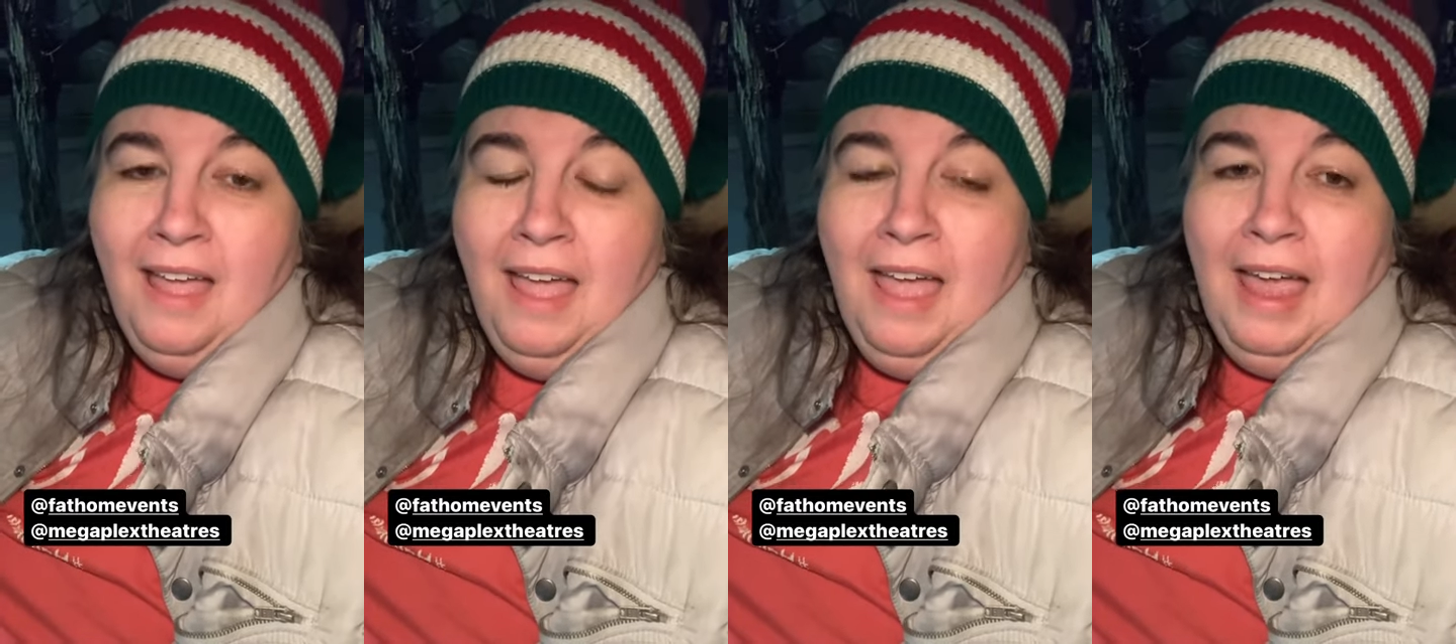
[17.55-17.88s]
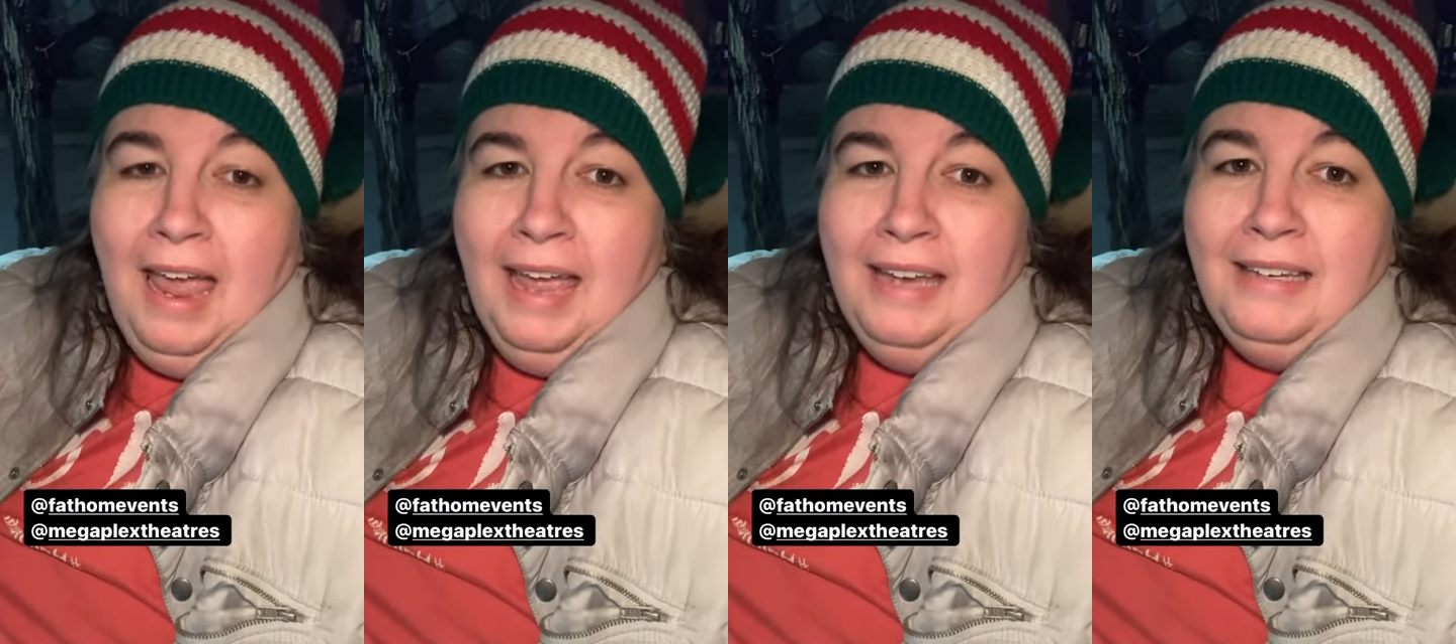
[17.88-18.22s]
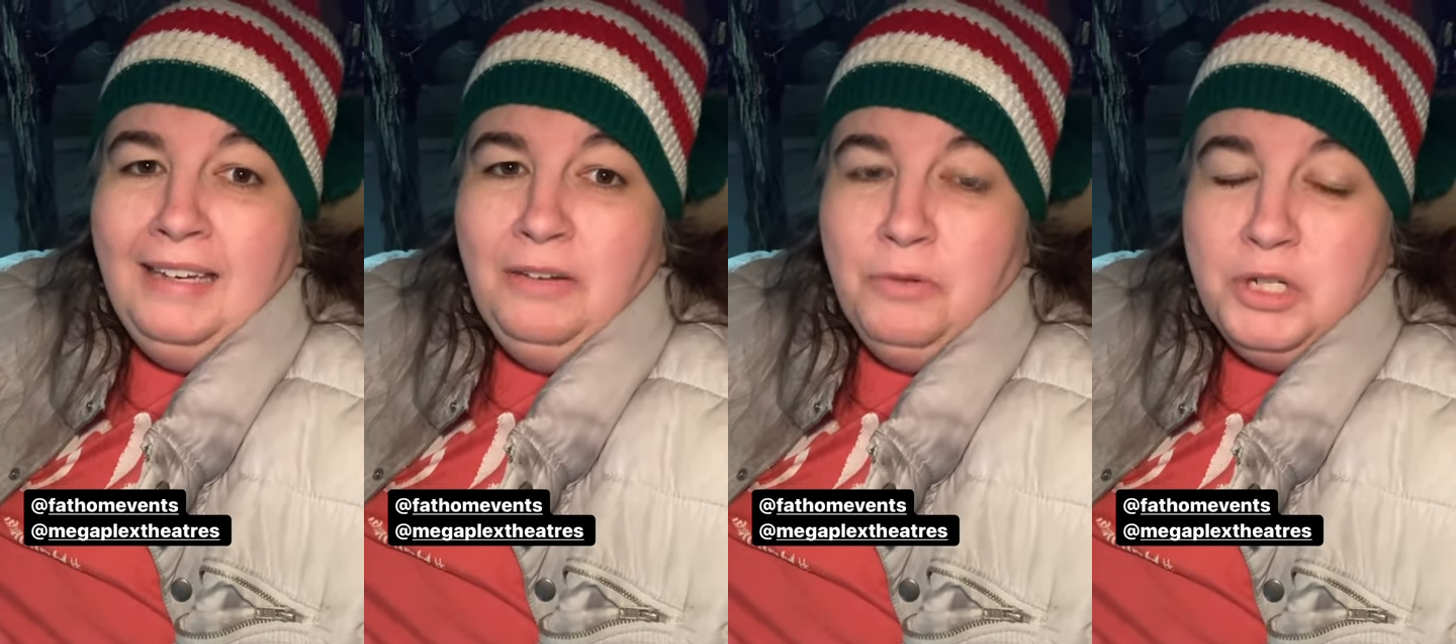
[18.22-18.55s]
and
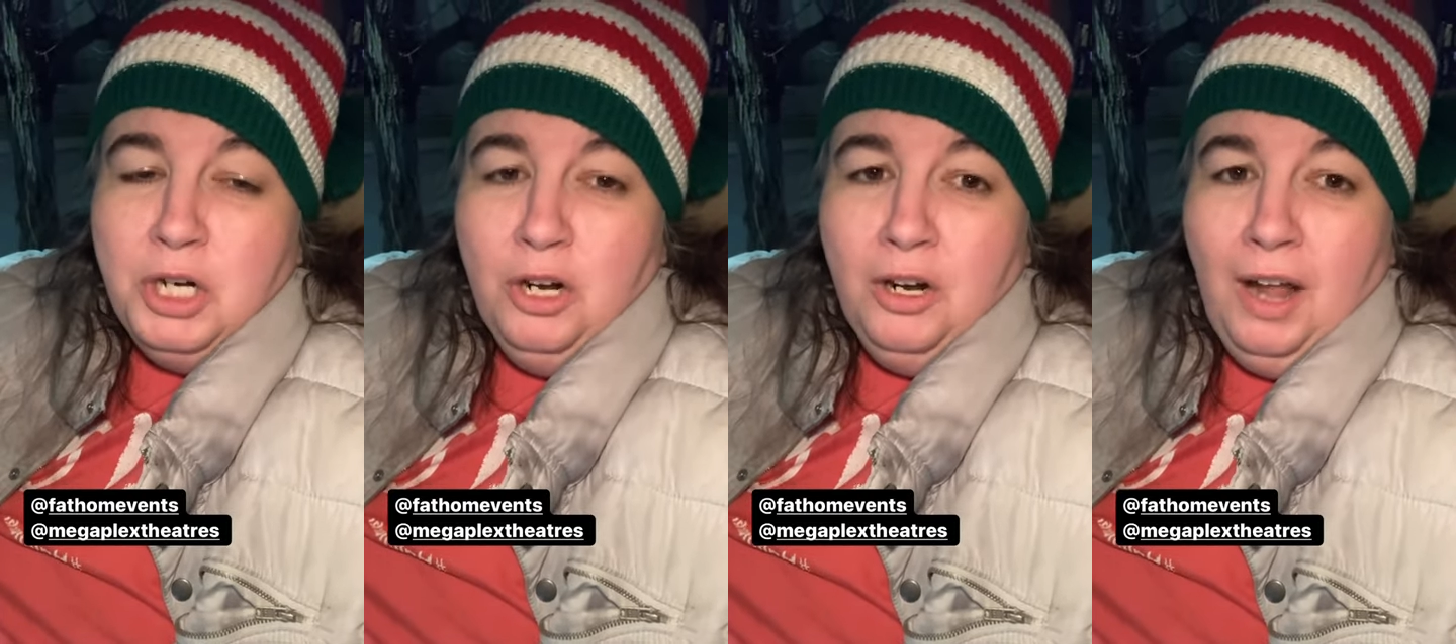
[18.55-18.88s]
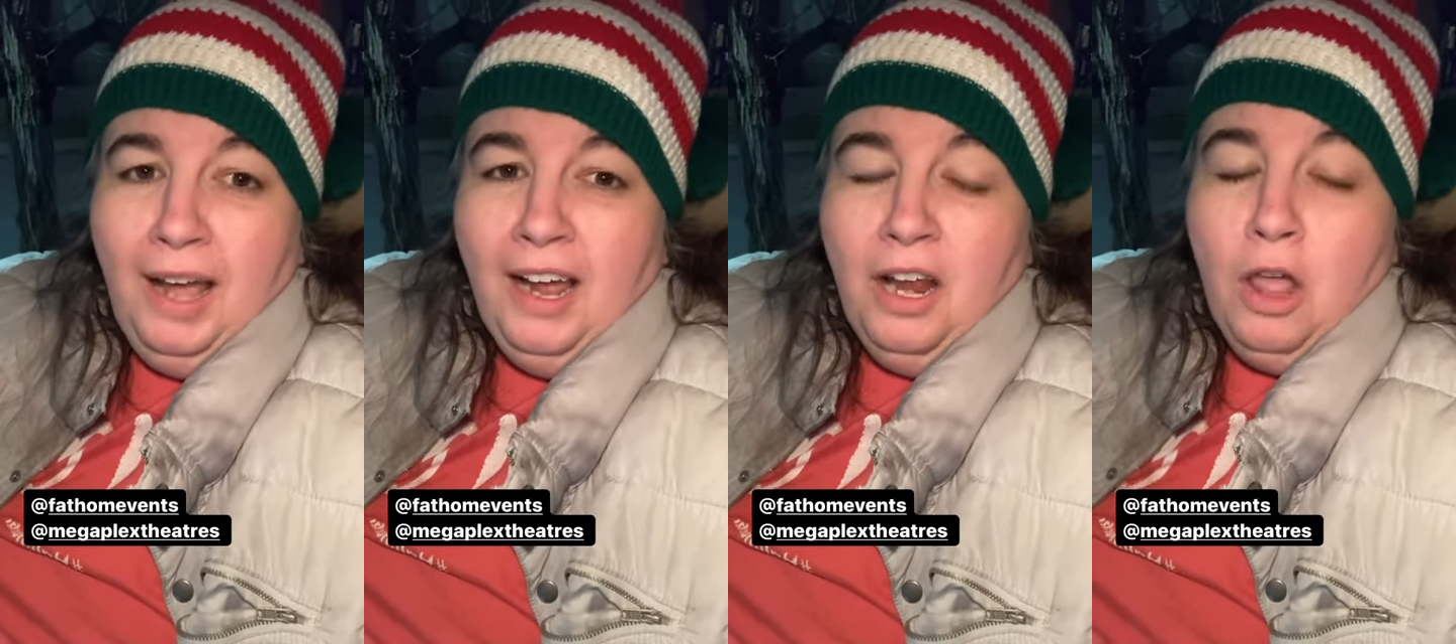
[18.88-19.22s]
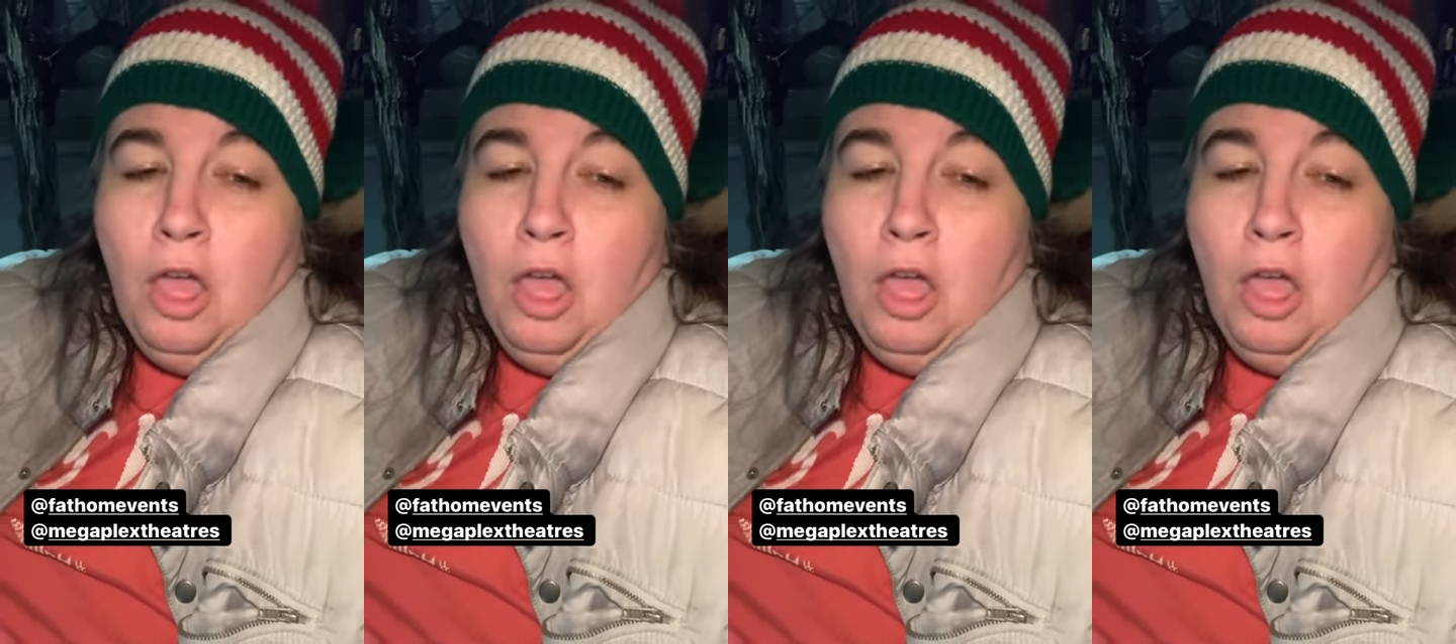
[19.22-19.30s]
in return, I got